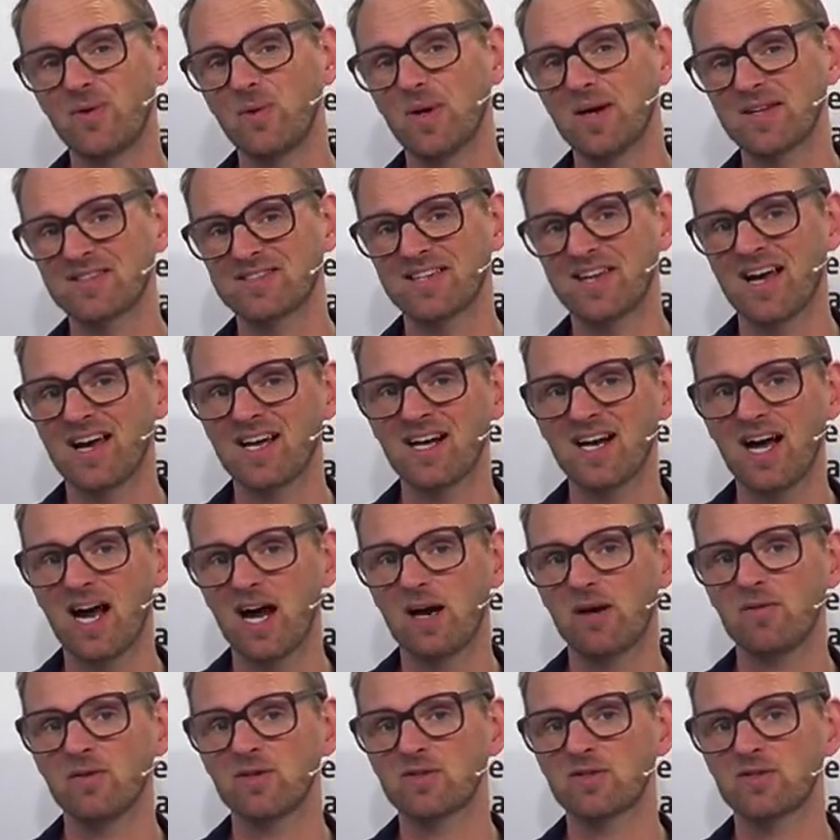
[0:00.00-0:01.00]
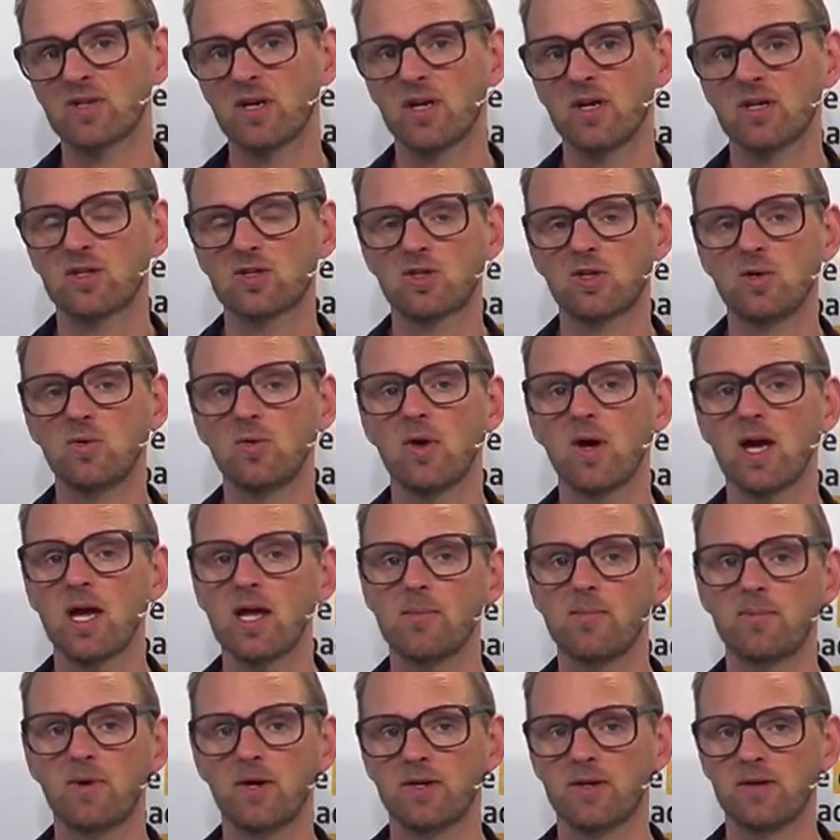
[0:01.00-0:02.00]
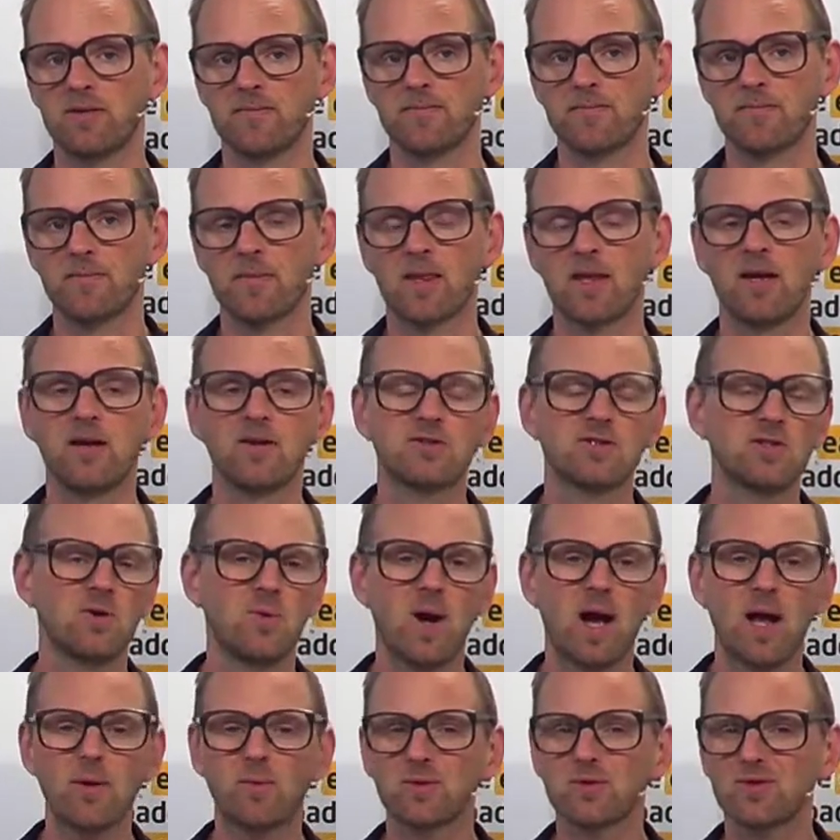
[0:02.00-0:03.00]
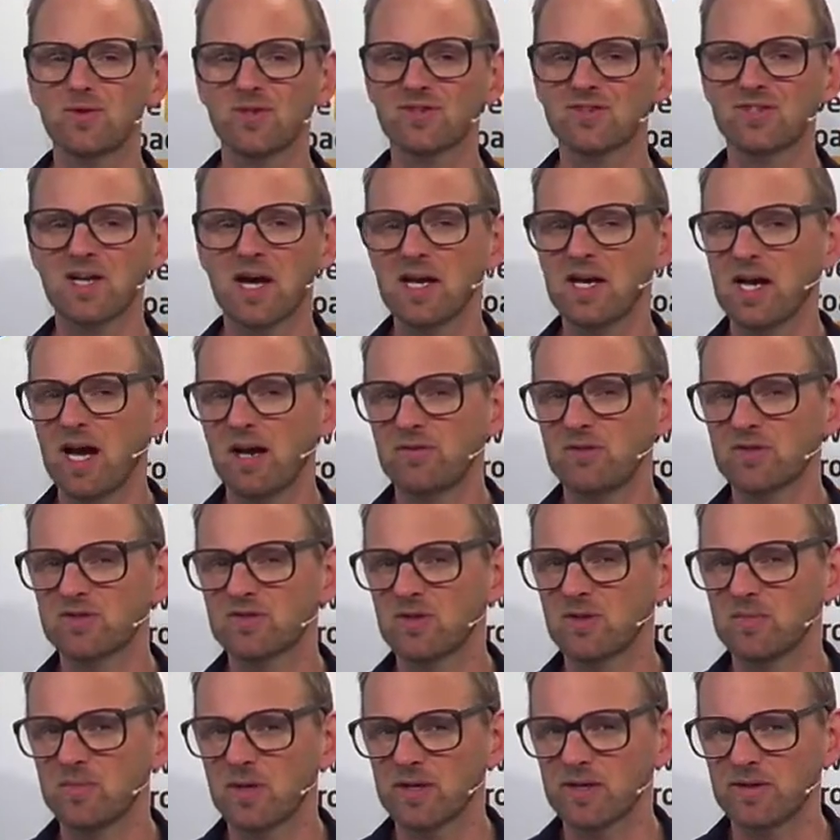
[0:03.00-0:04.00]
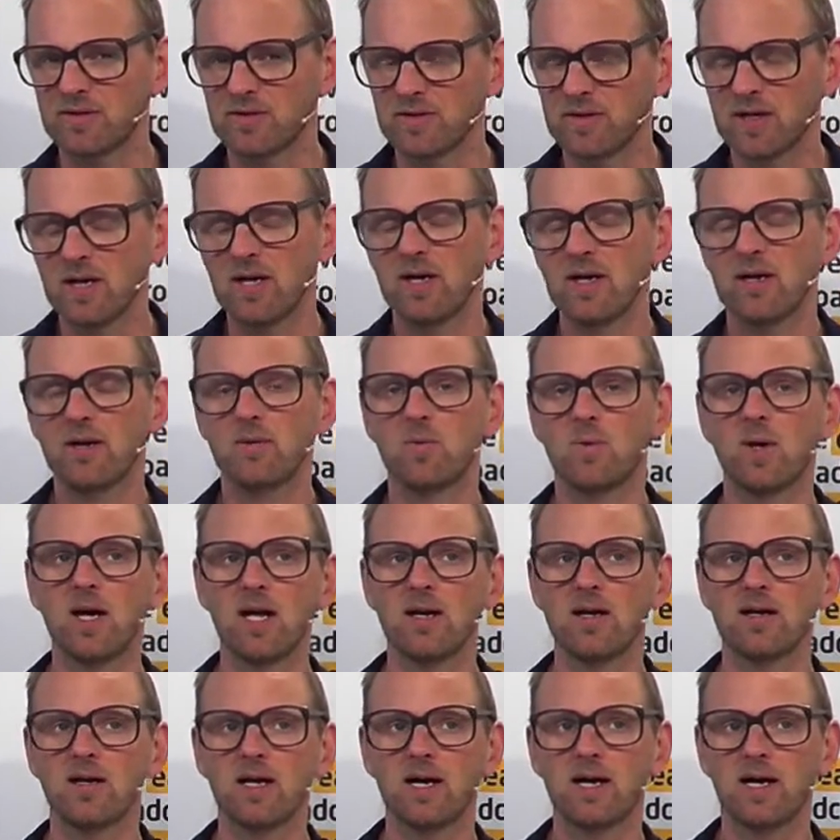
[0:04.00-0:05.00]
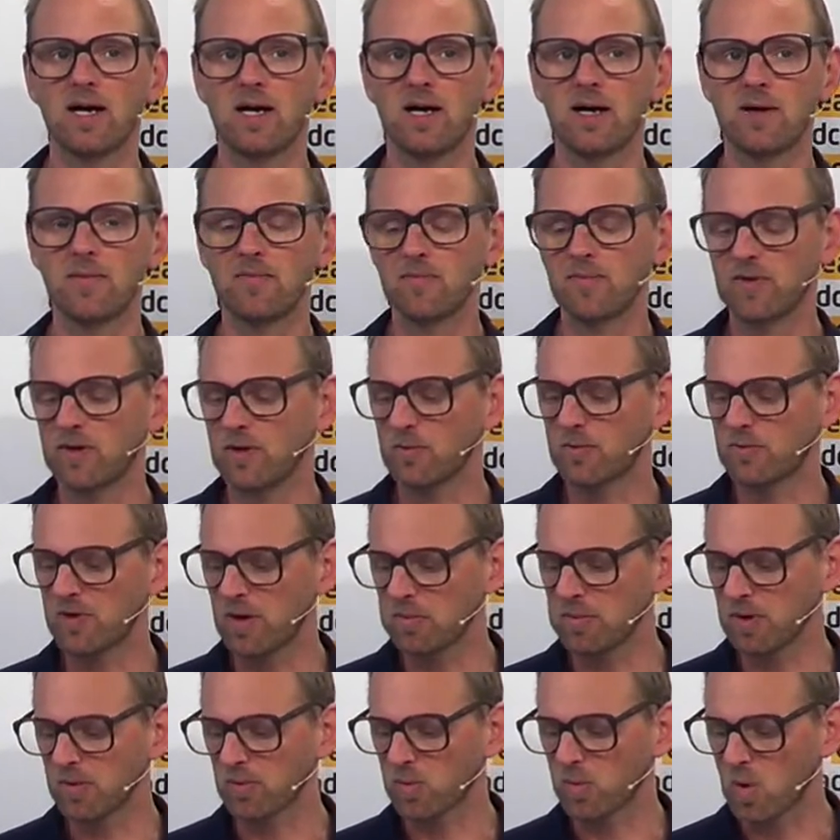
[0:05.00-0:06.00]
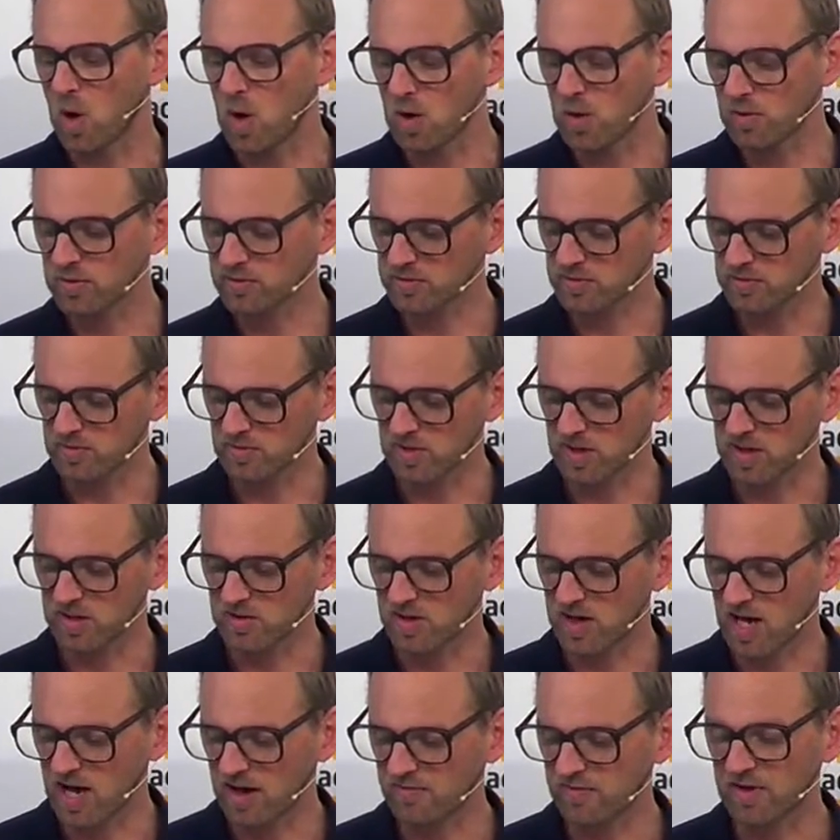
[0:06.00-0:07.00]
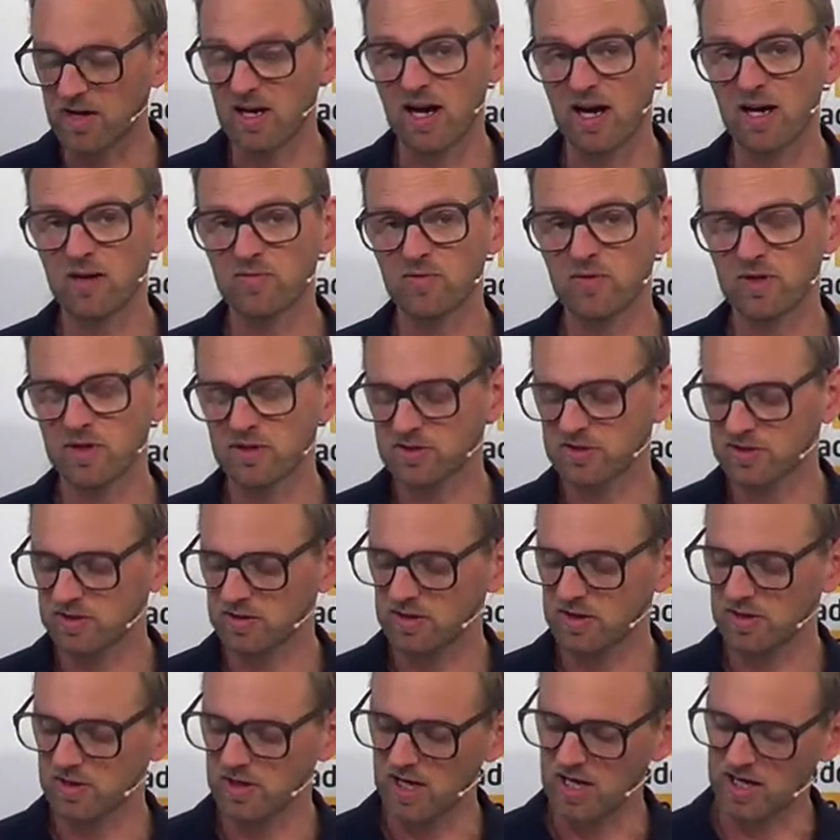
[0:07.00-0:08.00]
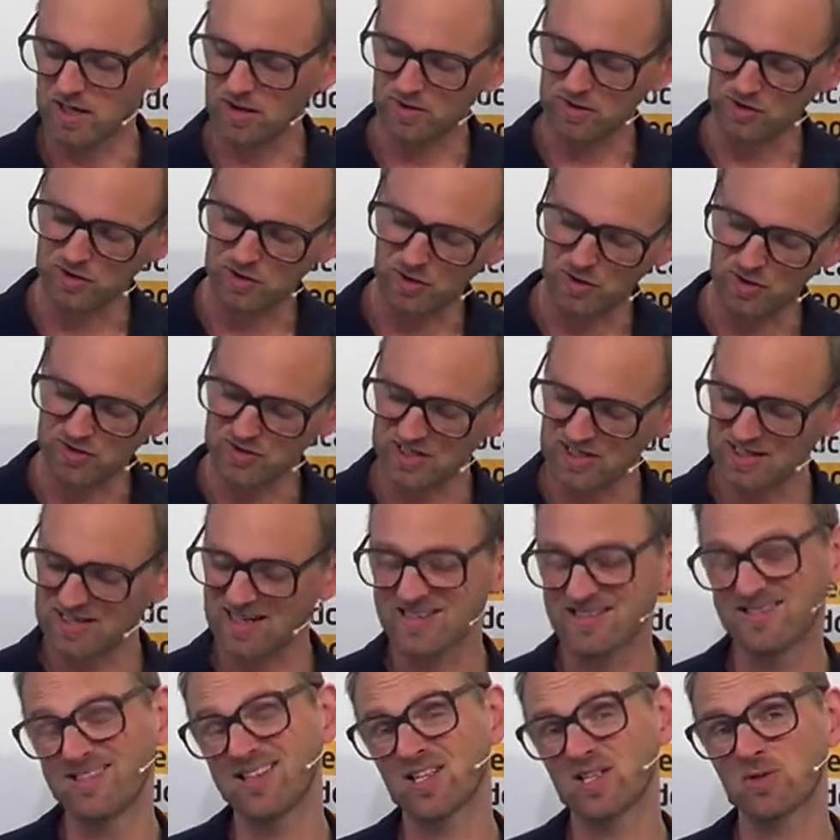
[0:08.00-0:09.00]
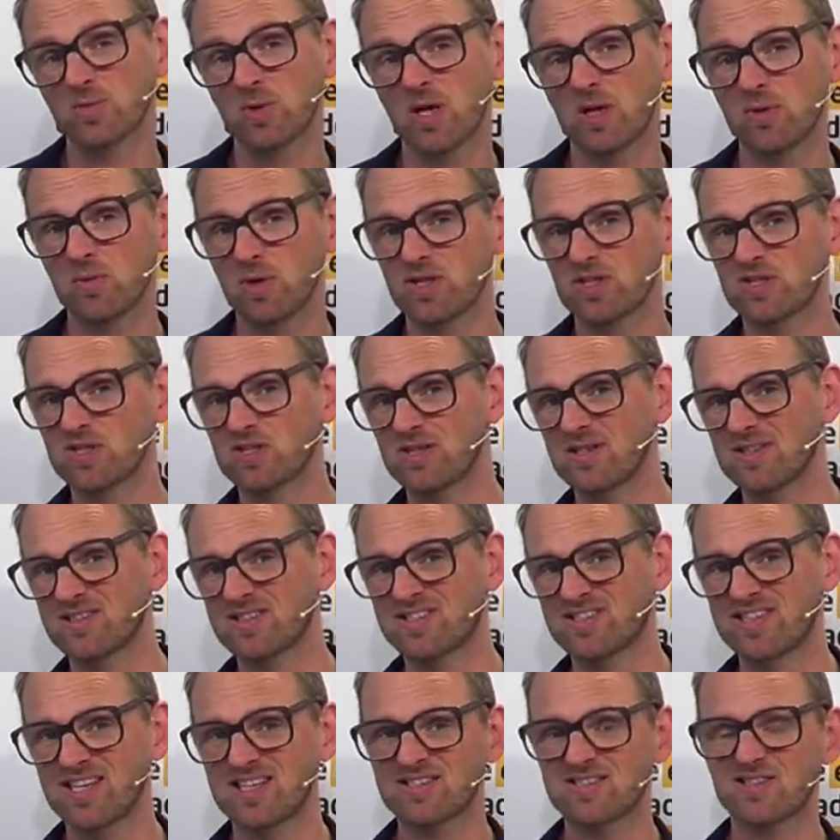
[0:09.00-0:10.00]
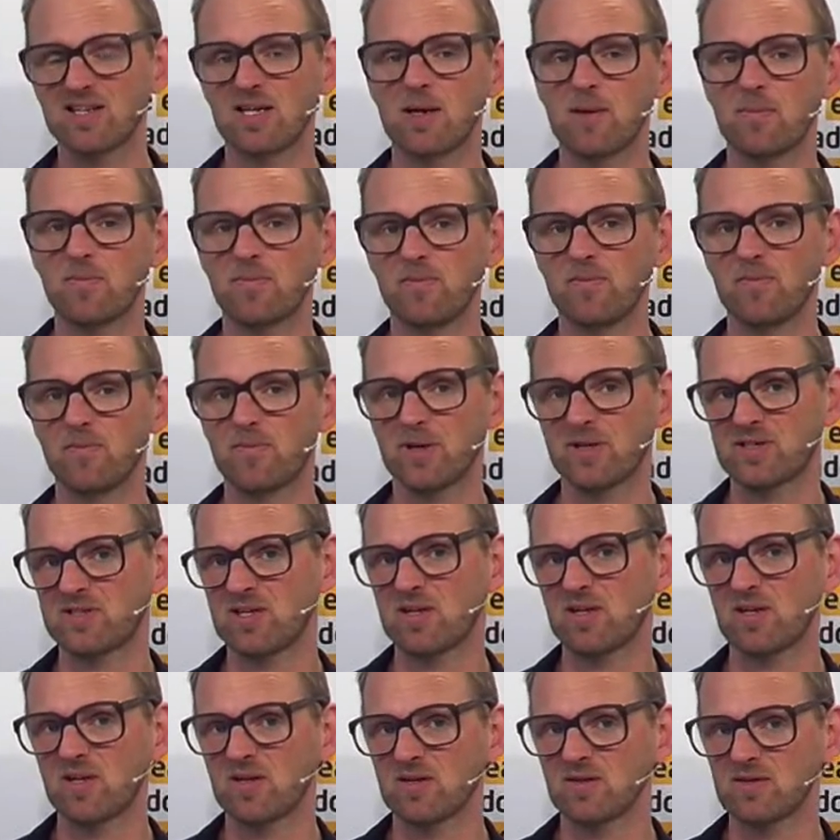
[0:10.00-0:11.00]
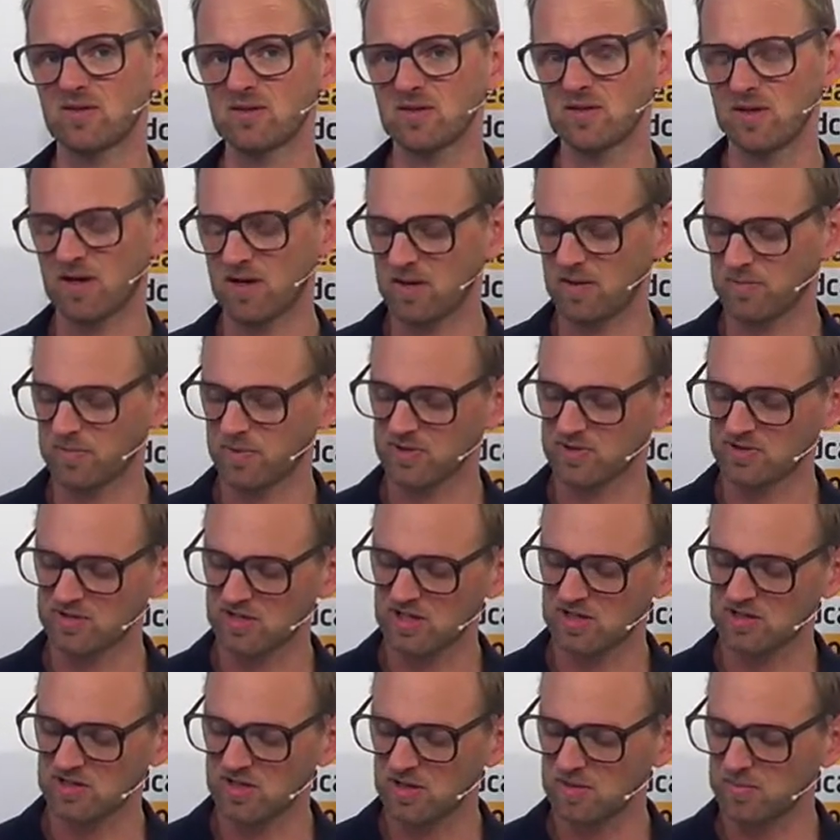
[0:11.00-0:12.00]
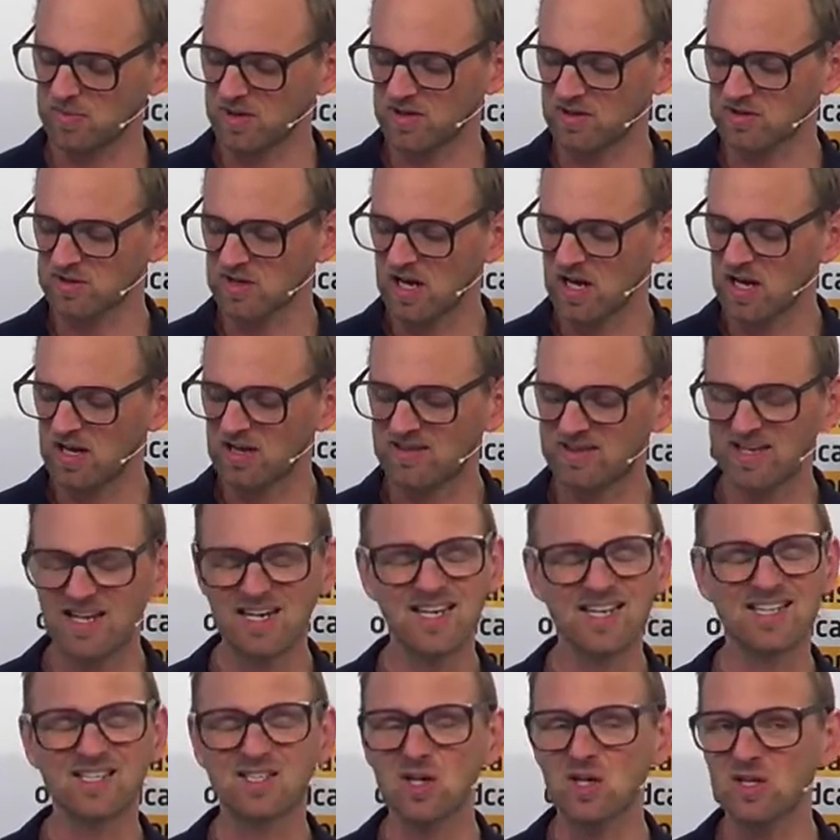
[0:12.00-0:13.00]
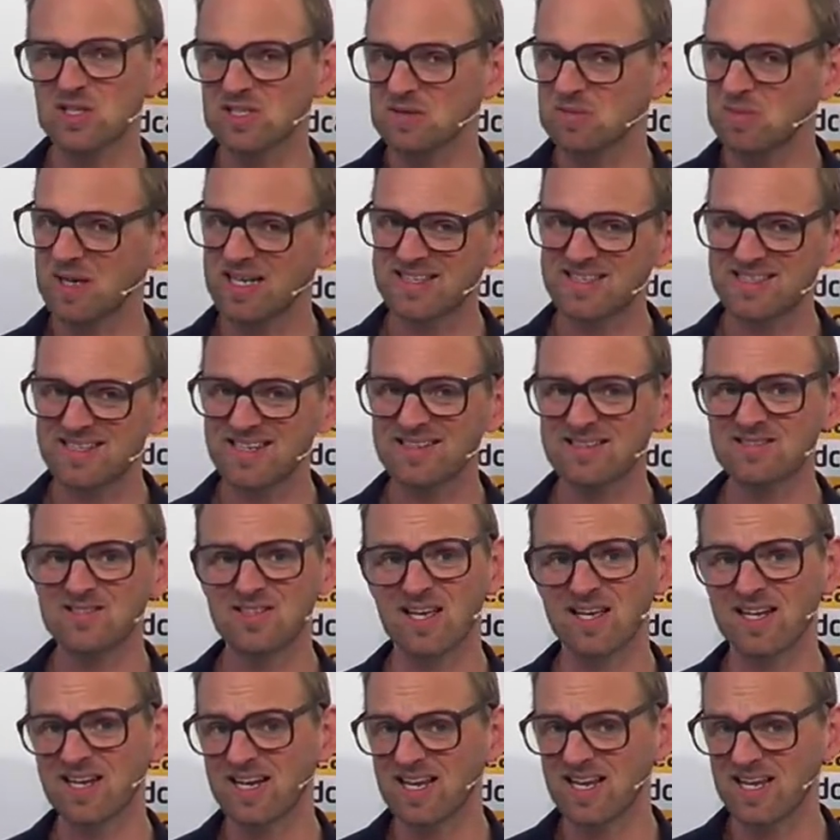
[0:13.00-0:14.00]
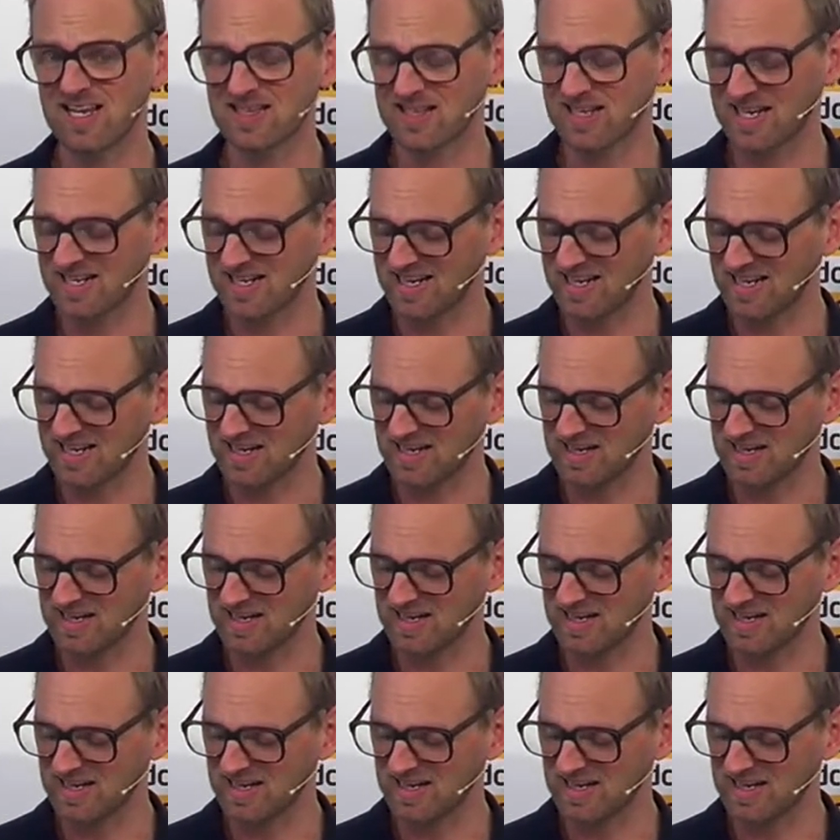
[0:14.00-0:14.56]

you assign iris to a button. So why would you assign iris to a button? Well, you probably won't when you have an iris joystick like this one, which sits in a particular position, because then it doesn't make sense then that